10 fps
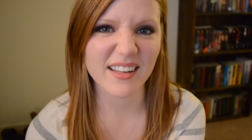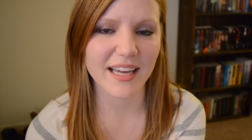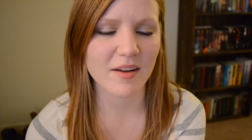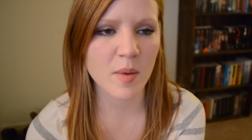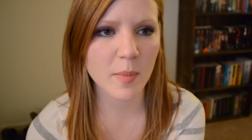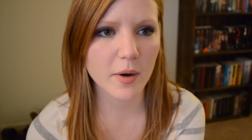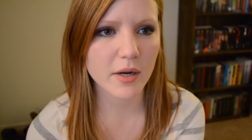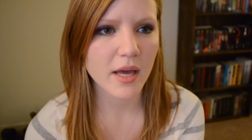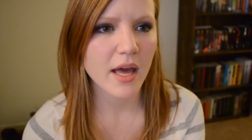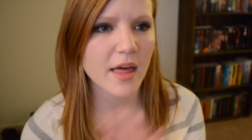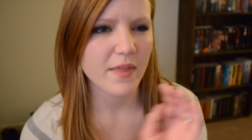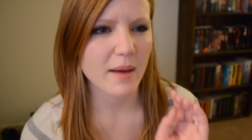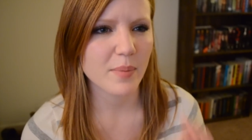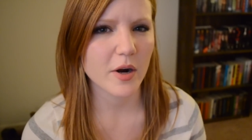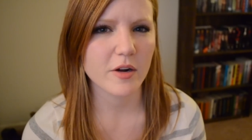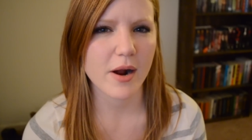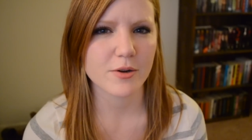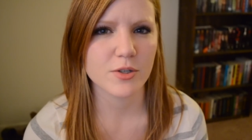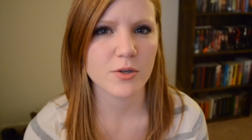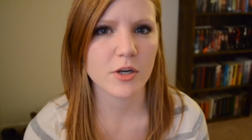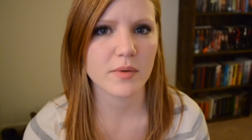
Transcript: Like I remembered that Barty Crouch Jr.